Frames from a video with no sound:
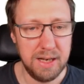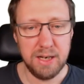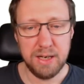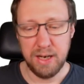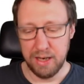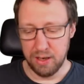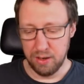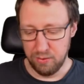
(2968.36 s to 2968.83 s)

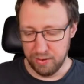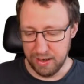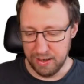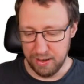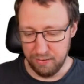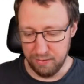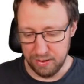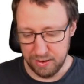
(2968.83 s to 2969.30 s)
take a look at
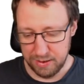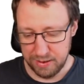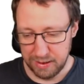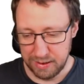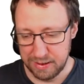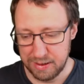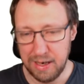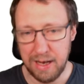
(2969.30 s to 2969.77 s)
our
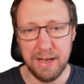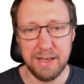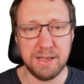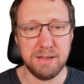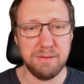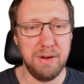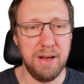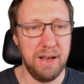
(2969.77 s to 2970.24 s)

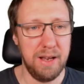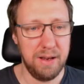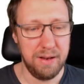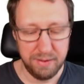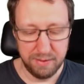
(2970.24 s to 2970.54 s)
slides where I